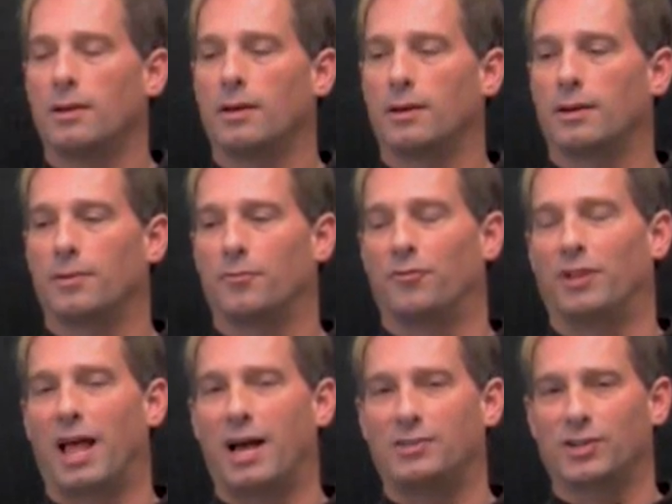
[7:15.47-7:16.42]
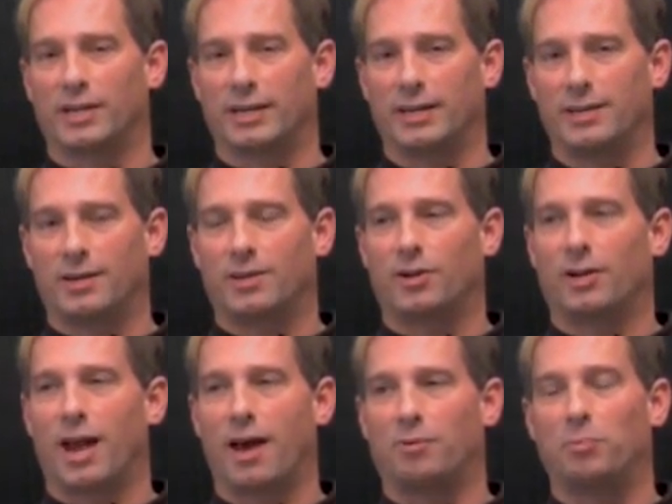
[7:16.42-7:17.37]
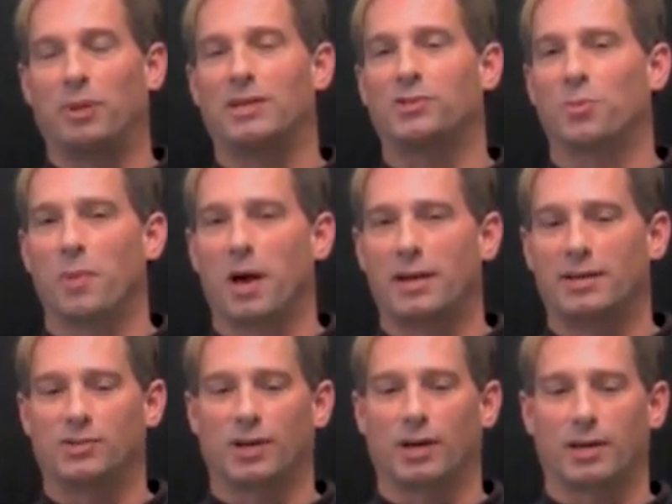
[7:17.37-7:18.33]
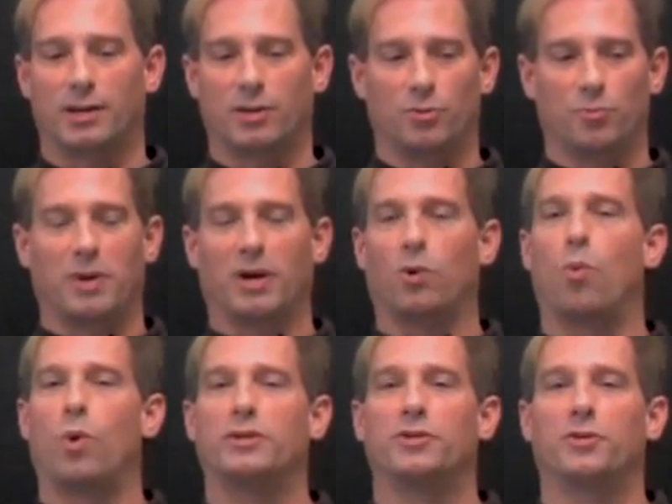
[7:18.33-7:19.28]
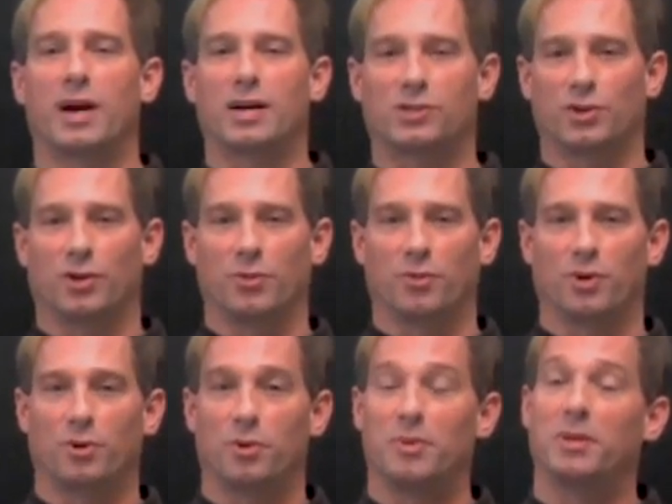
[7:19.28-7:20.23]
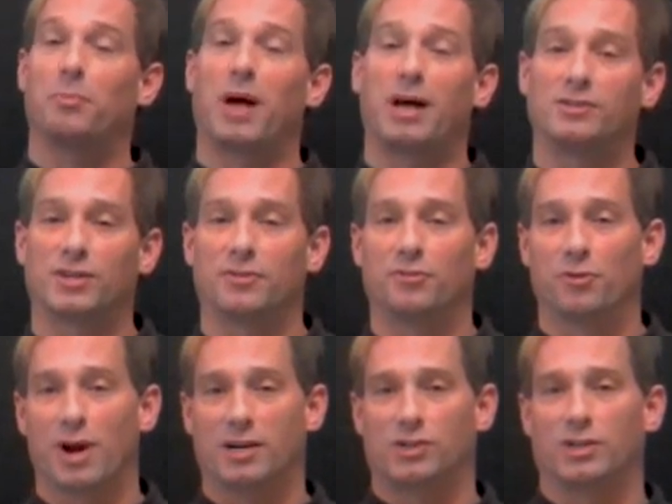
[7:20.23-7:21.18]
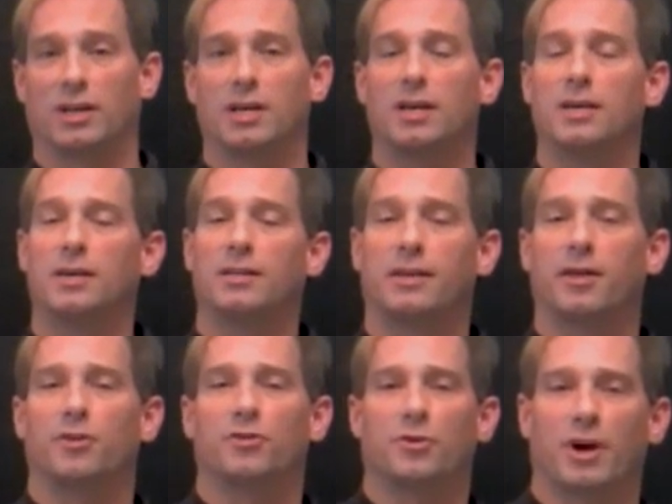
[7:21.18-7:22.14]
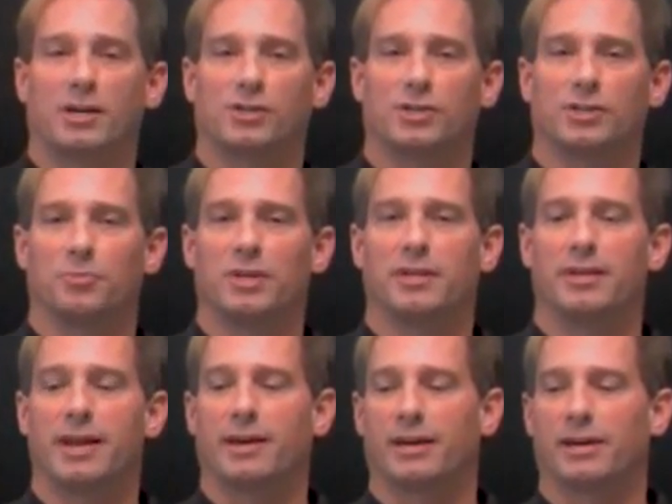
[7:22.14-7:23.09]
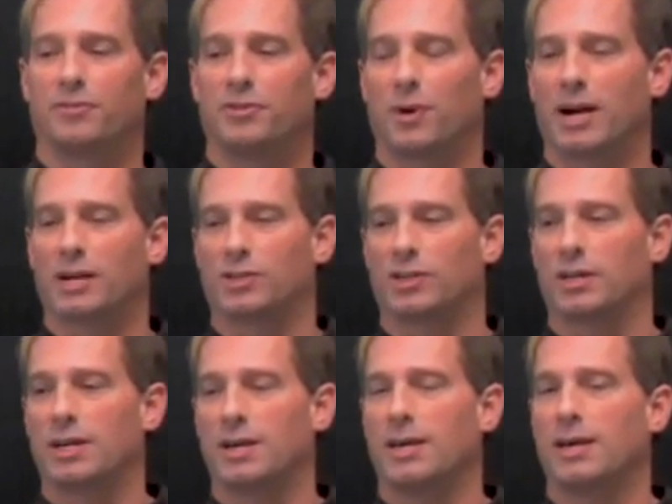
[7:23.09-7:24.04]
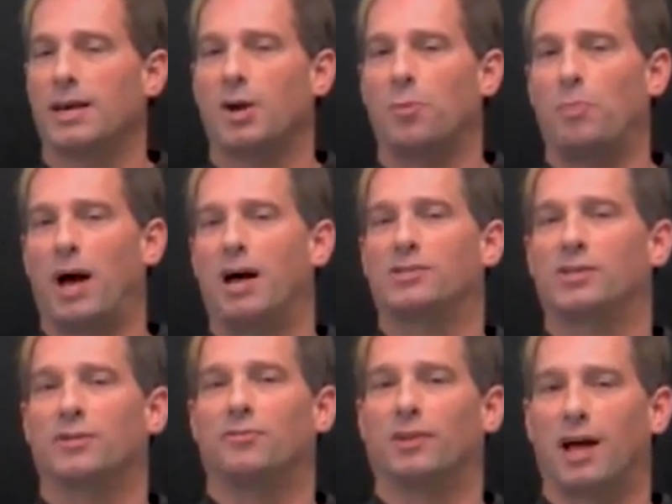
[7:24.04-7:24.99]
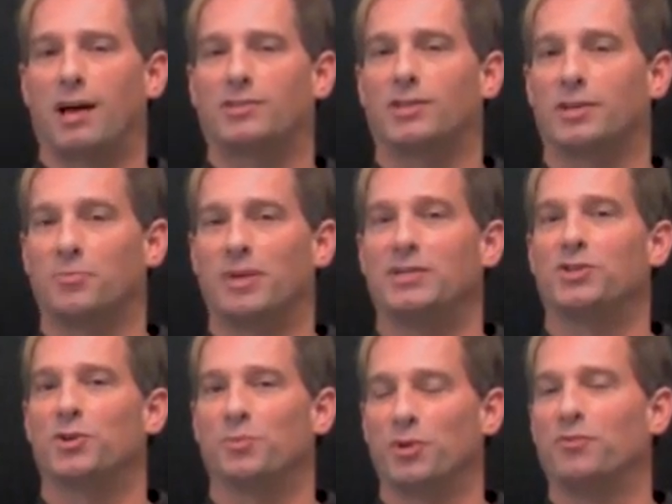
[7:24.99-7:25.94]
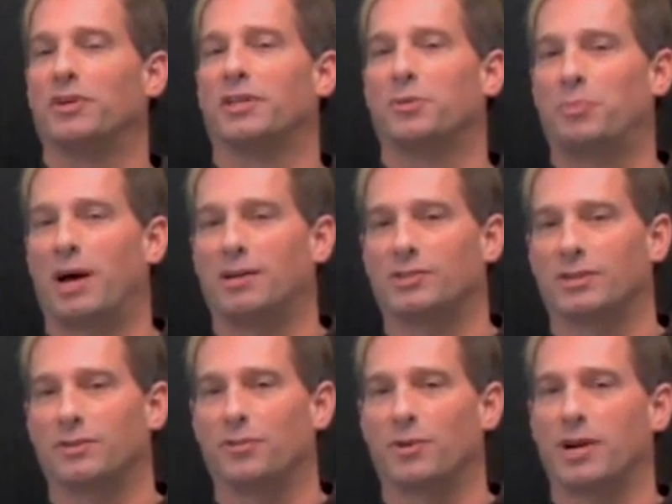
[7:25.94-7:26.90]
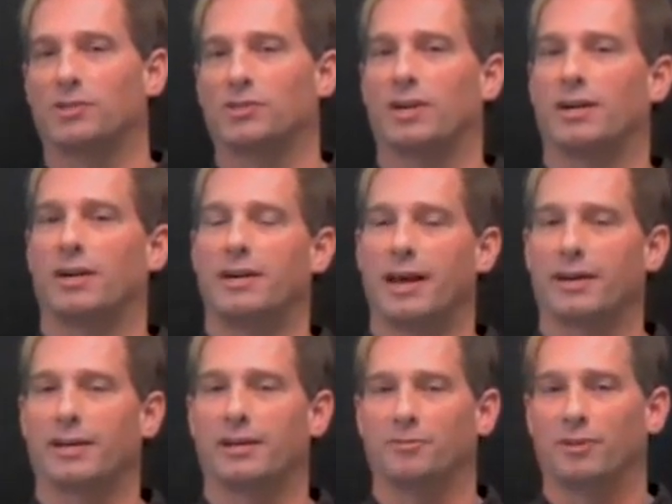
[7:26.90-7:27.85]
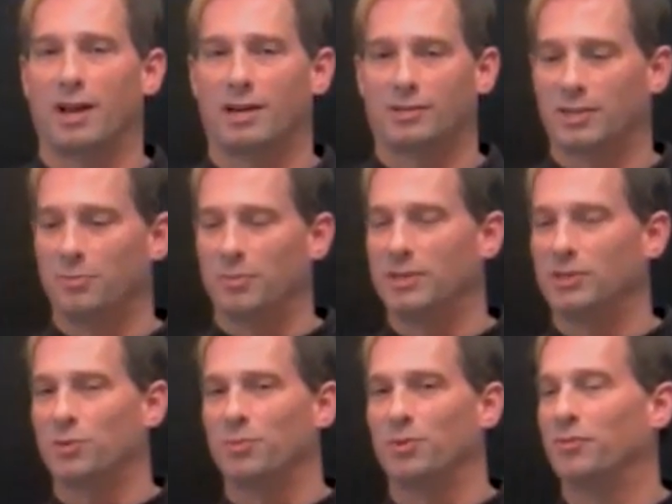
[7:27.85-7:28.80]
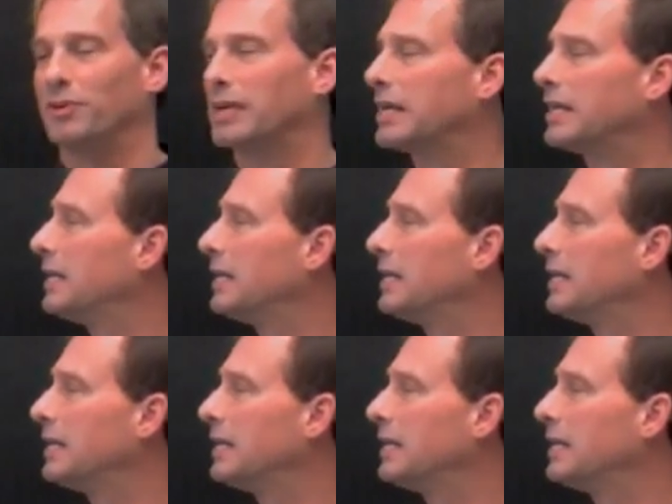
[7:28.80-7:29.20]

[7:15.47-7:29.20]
uh, velocity could have a plus or minus sign. You pick one direction on the road to be the positive direction, the other direction to be the negative direction, and a positive velocity means you're moving in the positive direction, and a negative velocity means you're moving